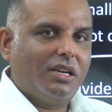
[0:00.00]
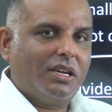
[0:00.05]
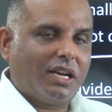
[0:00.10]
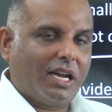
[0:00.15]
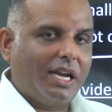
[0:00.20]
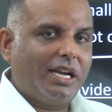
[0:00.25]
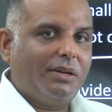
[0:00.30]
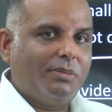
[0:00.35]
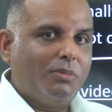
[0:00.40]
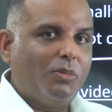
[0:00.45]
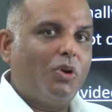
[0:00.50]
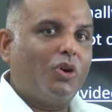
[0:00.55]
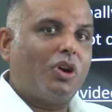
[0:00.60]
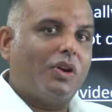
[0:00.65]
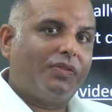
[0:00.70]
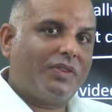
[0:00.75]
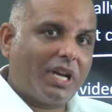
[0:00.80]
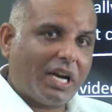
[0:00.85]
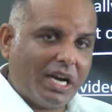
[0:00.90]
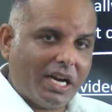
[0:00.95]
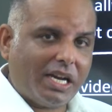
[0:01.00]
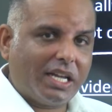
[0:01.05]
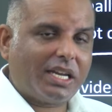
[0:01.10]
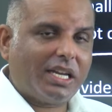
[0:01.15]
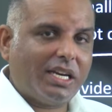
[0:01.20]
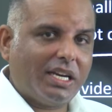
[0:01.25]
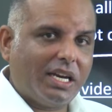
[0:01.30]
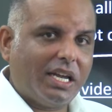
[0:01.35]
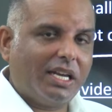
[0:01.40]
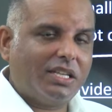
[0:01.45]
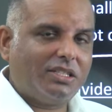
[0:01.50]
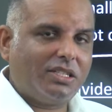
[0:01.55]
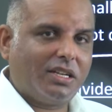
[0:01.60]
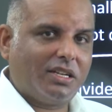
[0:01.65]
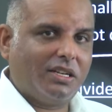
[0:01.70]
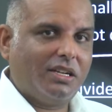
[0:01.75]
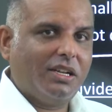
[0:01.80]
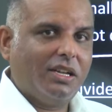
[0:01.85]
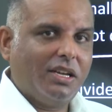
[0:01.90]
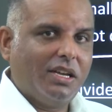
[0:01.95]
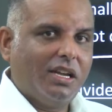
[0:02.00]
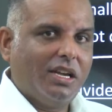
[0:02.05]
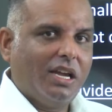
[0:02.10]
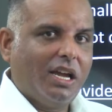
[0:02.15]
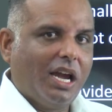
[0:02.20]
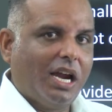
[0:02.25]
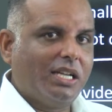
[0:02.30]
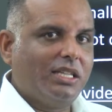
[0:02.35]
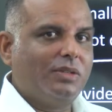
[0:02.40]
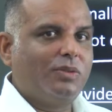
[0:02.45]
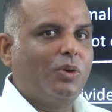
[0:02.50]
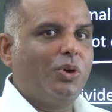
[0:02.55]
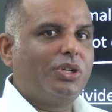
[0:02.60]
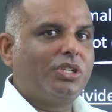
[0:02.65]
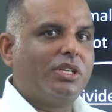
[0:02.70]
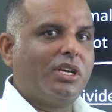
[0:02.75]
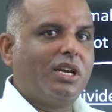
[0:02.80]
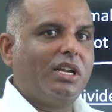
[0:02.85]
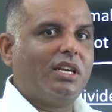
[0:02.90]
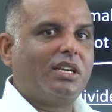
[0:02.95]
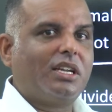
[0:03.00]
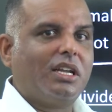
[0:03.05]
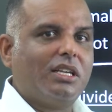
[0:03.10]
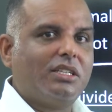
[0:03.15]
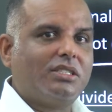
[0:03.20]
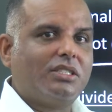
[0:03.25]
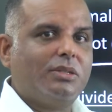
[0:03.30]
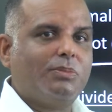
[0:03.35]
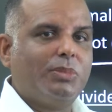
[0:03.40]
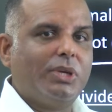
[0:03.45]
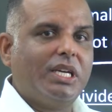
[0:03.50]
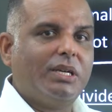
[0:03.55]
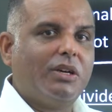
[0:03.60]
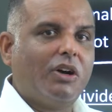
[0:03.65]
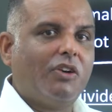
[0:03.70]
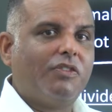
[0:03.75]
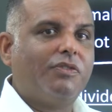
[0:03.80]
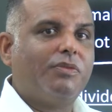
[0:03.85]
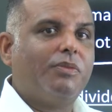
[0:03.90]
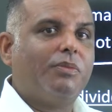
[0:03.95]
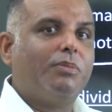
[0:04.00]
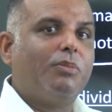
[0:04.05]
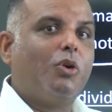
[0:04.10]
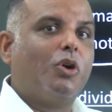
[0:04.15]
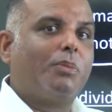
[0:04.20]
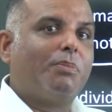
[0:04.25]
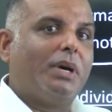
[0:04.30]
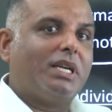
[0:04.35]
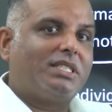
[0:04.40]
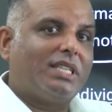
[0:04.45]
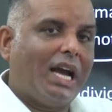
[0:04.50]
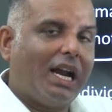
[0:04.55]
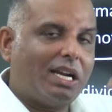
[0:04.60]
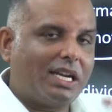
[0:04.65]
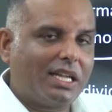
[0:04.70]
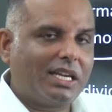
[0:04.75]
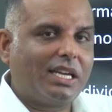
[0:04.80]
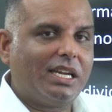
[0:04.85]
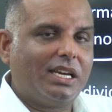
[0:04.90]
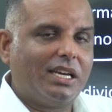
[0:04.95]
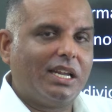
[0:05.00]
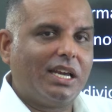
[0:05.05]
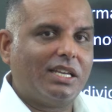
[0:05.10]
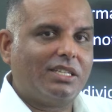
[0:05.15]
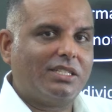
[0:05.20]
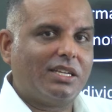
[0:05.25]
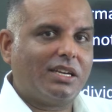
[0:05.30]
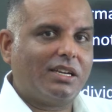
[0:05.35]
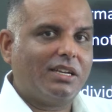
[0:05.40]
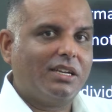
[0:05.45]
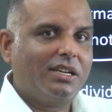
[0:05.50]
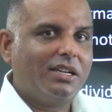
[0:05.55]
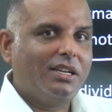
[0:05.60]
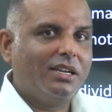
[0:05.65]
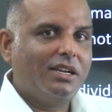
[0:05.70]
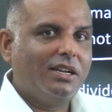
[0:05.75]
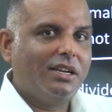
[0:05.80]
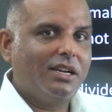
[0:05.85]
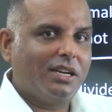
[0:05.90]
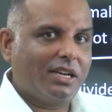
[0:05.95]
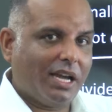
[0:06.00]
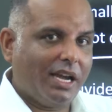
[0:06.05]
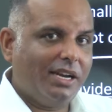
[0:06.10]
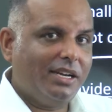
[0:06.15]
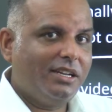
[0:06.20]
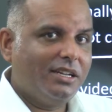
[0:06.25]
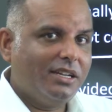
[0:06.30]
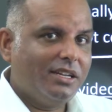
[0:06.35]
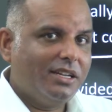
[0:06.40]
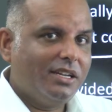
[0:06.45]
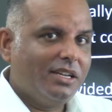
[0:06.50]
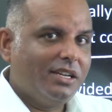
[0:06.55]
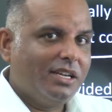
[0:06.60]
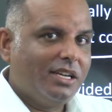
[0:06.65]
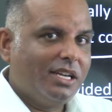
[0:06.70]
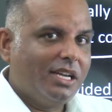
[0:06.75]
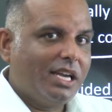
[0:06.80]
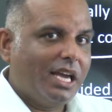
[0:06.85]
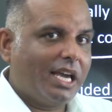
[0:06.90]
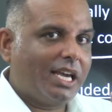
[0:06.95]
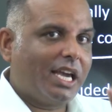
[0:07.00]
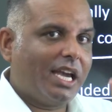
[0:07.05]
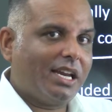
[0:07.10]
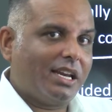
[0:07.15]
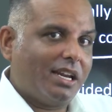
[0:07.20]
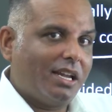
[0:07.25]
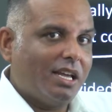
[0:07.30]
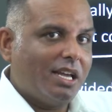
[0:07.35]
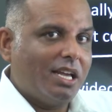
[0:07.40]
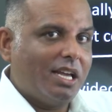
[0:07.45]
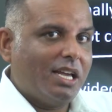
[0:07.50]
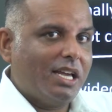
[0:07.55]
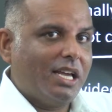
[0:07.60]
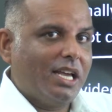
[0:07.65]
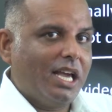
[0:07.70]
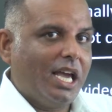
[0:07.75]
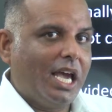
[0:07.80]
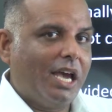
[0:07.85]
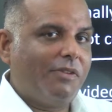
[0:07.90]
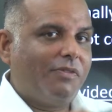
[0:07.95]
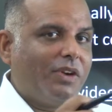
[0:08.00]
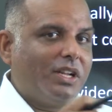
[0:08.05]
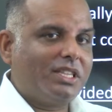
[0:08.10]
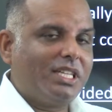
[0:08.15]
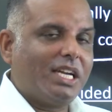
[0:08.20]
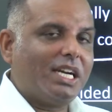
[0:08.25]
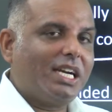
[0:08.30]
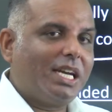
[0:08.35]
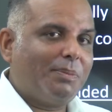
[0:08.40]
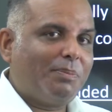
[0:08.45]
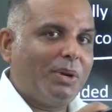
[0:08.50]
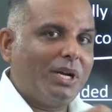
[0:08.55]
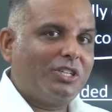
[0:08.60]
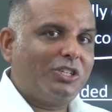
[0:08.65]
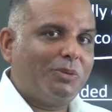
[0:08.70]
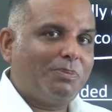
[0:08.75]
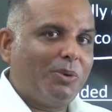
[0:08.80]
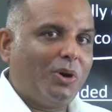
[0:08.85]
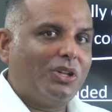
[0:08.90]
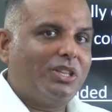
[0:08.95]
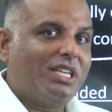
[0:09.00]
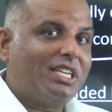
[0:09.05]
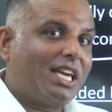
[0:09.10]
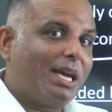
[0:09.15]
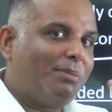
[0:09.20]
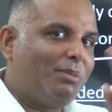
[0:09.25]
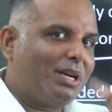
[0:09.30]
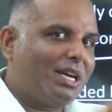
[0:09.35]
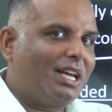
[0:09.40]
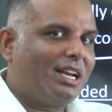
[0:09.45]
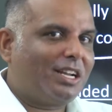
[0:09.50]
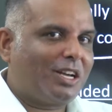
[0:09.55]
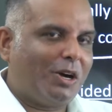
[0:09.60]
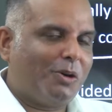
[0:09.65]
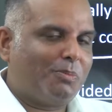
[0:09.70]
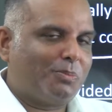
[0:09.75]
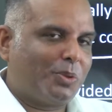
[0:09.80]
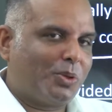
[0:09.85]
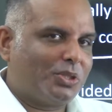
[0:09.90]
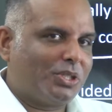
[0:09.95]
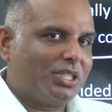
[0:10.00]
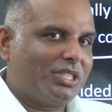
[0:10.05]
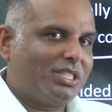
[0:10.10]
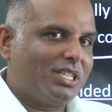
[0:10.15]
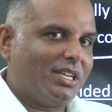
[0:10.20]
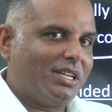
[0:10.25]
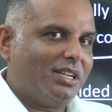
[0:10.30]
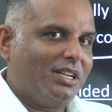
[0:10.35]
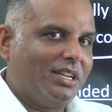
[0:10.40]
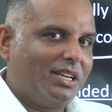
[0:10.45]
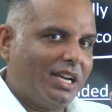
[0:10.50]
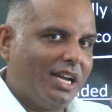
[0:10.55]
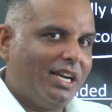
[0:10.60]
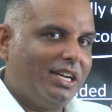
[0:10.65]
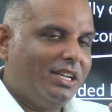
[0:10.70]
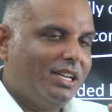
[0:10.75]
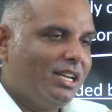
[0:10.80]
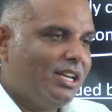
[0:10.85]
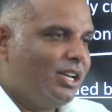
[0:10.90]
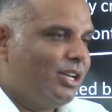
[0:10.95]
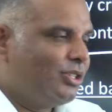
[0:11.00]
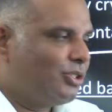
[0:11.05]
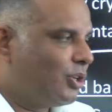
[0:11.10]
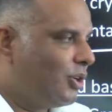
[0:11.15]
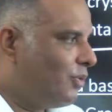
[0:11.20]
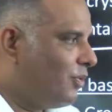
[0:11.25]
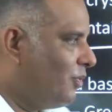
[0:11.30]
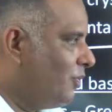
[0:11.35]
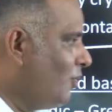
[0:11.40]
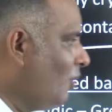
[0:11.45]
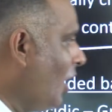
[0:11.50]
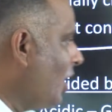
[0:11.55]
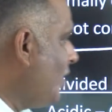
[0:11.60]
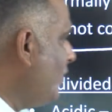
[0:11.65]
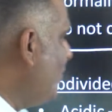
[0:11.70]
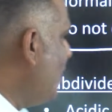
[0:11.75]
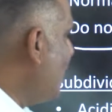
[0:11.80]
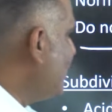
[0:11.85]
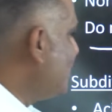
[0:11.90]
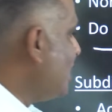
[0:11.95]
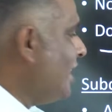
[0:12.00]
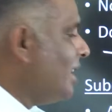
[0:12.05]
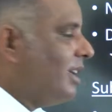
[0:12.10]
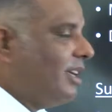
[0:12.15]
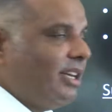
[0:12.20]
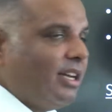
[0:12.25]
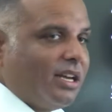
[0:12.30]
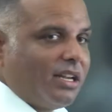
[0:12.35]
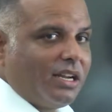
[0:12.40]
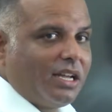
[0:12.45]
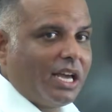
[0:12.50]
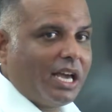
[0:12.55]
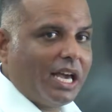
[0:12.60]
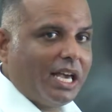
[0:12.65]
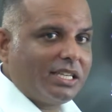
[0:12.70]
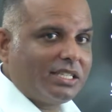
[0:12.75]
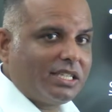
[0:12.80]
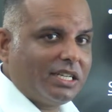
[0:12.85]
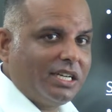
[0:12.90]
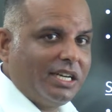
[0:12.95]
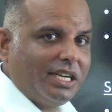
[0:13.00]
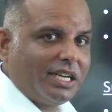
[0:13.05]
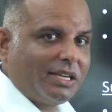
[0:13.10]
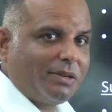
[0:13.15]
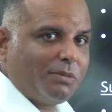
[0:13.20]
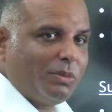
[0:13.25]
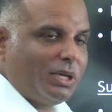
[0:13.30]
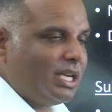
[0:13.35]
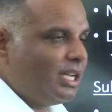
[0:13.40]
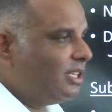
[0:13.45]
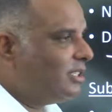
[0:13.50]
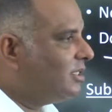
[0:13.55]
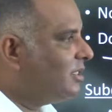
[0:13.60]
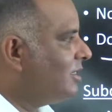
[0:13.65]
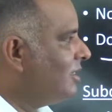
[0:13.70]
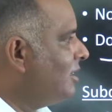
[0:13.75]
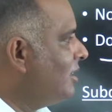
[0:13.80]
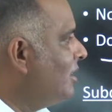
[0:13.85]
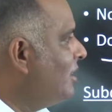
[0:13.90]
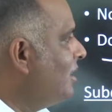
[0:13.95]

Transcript: right? More of granitic in nature, and the oceanic crust being of more basaltic in nature, right? Again, everything depends upon the chemical composition, right? So if what we are saying here, acidic means